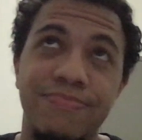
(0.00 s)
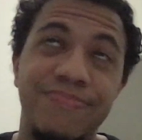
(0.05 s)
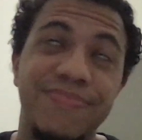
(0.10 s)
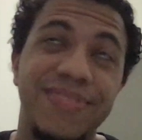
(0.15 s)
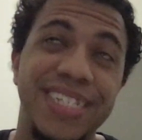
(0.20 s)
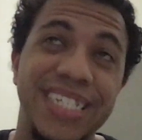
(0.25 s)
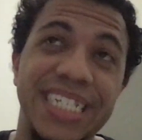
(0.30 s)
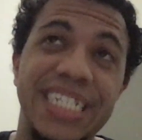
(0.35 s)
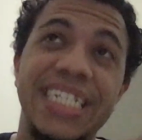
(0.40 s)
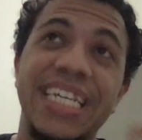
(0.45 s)

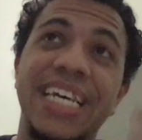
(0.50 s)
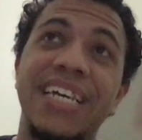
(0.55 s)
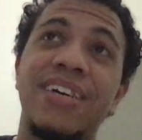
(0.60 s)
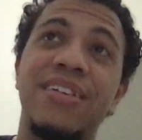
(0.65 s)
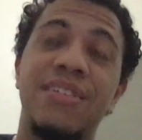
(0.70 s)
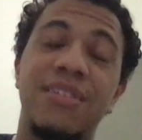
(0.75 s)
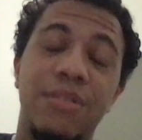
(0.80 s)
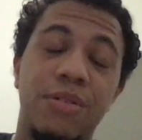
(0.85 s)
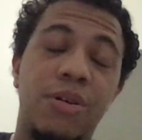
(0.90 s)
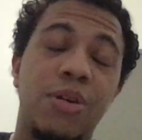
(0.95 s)
let's just say
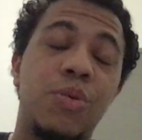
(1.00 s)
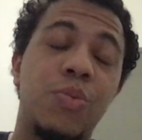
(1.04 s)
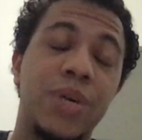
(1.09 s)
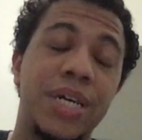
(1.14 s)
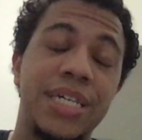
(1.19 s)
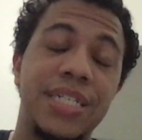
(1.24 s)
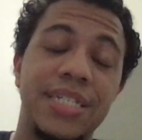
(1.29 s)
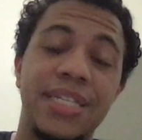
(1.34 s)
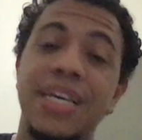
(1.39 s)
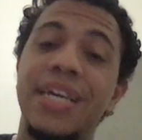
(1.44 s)
a, a long
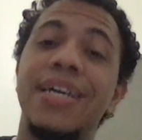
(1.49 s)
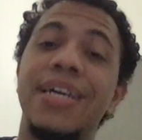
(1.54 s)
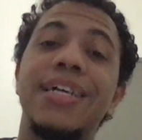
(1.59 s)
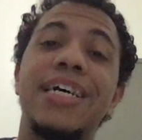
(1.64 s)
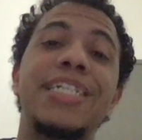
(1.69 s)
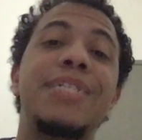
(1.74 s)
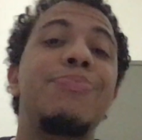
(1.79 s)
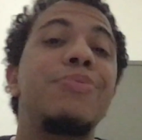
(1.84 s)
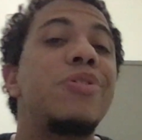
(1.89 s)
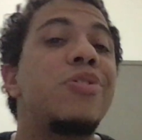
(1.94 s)
ways
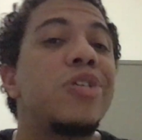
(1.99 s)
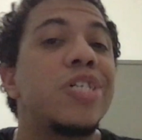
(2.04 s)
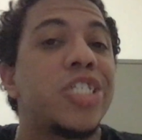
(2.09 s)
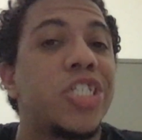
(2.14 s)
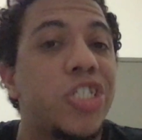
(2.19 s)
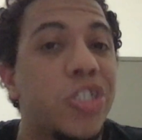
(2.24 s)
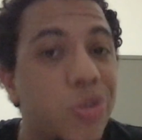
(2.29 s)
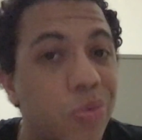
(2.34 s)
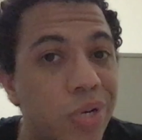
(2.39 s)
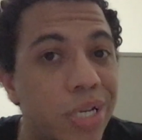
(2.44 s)
that's a little
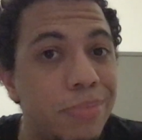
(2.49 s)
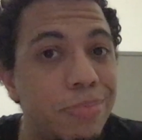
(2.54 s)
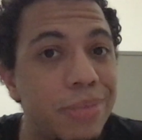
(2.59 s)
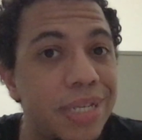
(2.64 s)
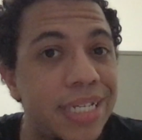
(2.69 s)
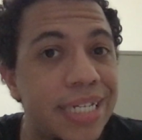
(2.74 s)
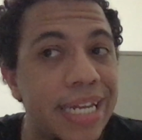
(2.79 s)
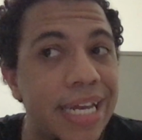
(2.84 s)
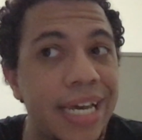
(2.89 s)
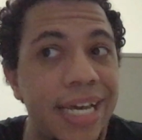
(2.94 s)
extreme to
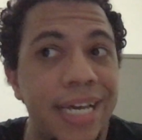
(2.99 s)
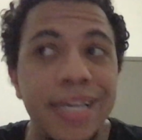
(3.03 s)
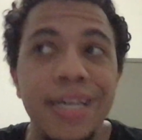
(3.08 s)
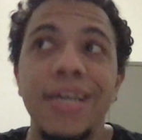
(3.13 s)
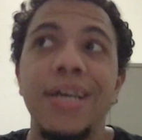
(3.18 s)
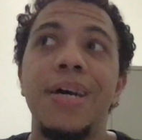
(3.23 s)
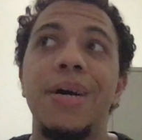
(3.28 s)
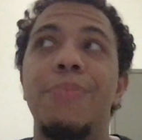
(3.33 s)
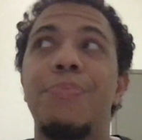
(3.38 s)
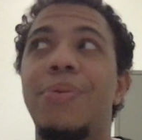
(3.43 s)
say
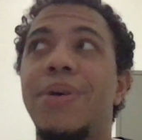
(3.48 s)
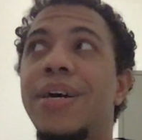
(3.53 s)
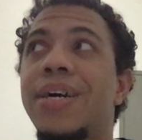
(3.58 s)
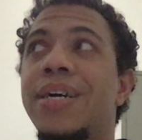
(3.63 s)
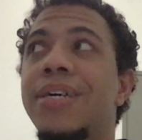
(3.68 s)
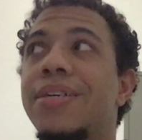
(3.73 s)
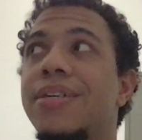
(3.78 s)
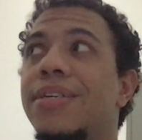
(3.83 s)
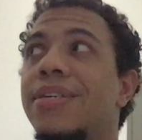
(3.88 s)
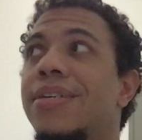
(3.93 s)

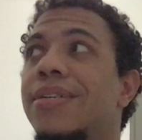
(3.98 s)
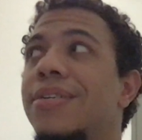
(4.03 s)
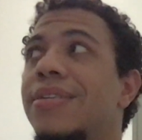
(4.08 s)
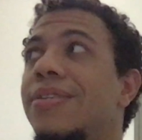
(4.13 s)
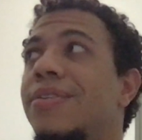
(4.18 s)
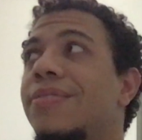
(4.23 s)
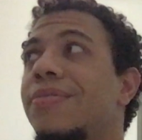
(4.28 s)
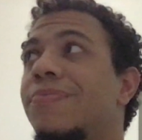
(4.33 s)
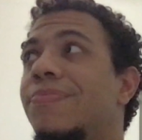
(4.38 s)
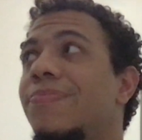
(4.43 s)
but
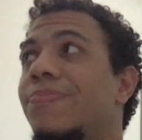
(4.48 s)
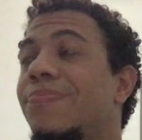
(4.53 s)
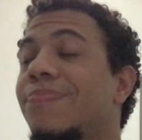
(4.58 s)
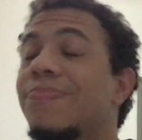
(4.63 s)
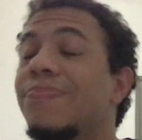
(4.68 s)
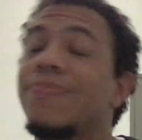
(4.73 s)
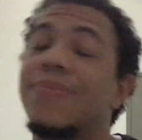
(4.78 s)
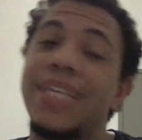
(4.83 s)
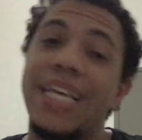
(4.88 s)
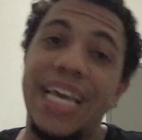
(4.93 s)

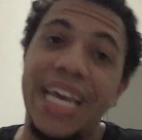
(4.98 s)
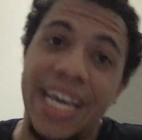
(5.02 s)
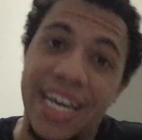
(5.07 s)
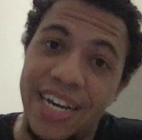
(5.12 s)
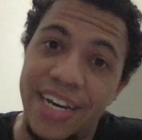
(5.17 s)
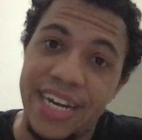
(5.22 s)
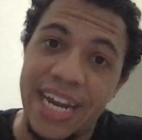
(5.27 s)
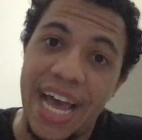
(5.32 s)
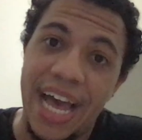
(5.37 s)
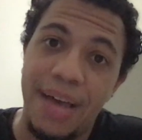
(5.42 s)
it
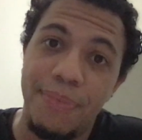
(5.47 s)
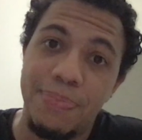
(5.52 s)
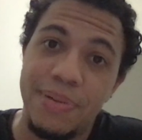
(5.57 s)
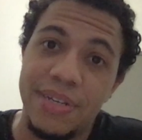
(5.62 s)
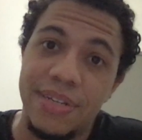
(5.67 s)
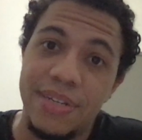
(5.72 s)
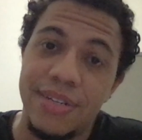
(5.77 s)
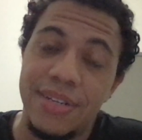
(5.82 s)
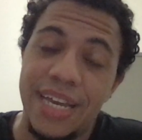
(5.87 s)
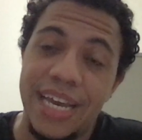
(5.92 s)
could
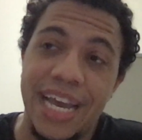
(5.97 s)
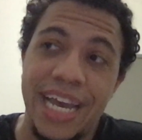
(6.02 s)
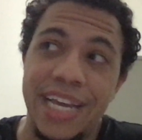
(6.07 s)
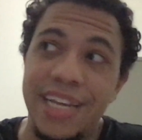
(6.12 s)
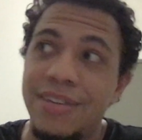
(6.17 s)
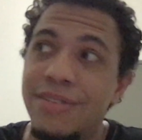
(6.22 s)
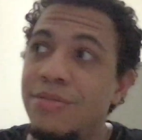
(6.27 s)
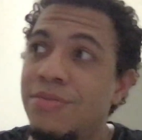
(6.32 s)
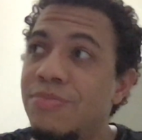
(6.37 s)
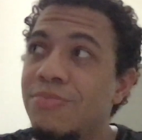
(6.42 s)
happen
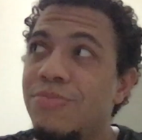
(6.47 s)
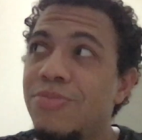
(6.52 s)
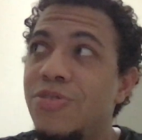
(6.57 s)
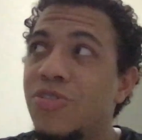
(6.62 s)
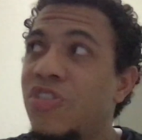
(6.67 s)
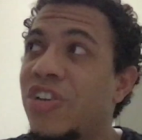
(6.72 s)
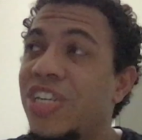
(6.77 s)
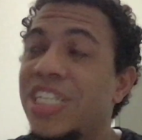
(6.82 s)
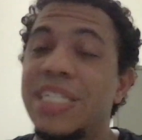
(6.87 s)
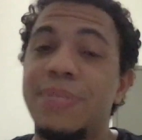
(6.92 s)
and
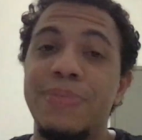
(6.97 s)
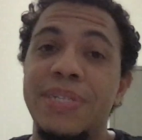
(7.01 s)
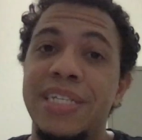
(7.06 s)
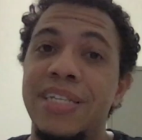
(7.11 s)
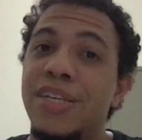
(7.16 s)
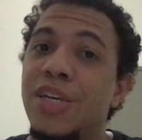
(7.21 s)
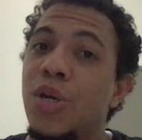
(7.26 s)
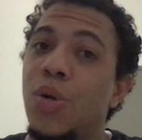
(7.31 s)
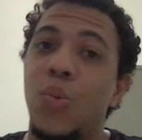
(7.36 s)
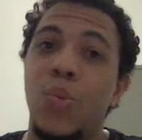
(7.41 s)
trust me
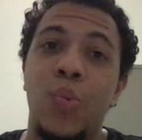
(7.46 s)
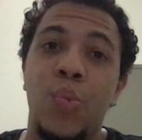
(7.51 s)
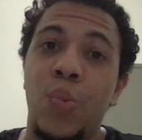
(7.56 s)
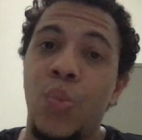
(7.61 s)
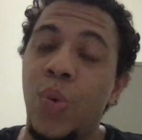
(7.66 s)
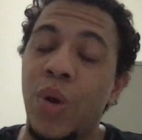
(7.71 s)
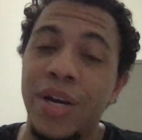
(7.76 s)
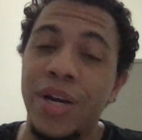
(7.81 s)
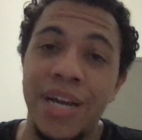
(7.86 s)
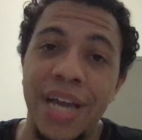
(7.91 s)

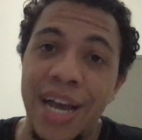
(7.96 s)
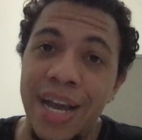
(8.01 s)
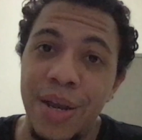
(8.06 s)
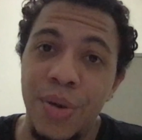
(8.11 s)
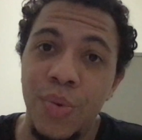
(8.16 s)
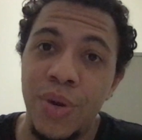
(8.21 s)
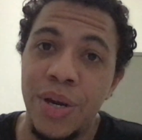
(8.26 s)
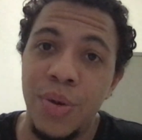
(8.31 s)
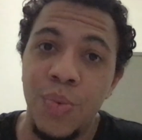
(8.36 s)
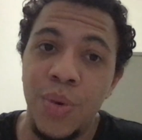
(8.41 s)
we're not
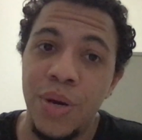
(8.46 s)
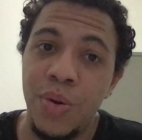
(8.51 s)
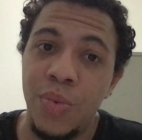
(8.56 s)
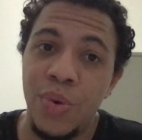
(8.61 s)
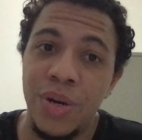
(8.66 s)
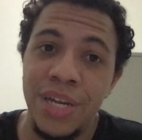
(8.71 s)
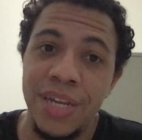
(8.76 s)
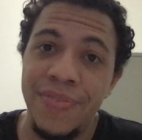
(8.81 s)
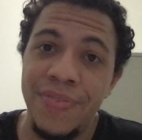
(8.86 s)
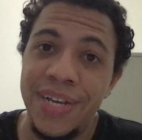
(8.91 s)
we're, we're,
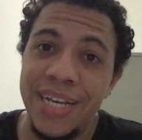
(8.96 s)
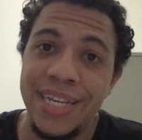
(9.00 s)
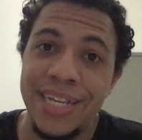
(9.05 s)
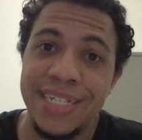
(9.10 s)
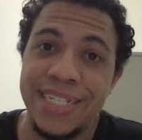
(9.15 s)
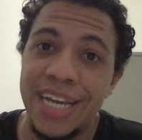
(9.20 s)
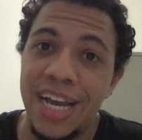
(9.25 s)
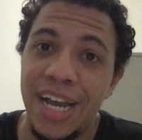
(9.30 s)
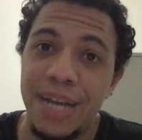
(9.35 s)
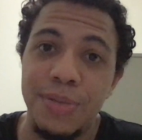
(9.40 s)
we're living in the
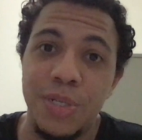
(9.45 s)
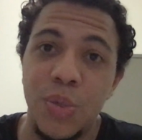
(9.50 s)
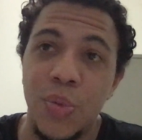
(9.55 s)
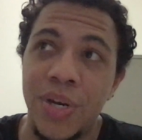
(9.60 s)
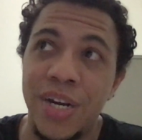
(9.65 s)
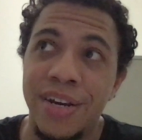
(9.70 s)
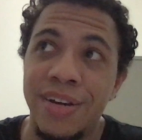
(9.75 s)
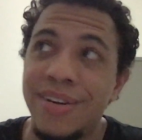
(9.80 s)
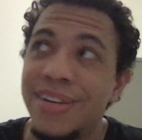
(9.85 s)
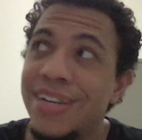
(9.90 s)
times
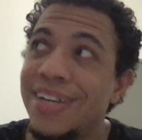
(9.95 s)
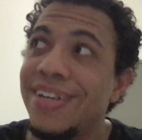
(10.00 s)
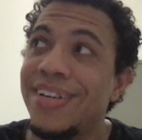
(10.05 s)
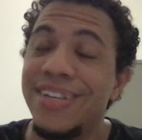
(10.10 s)
where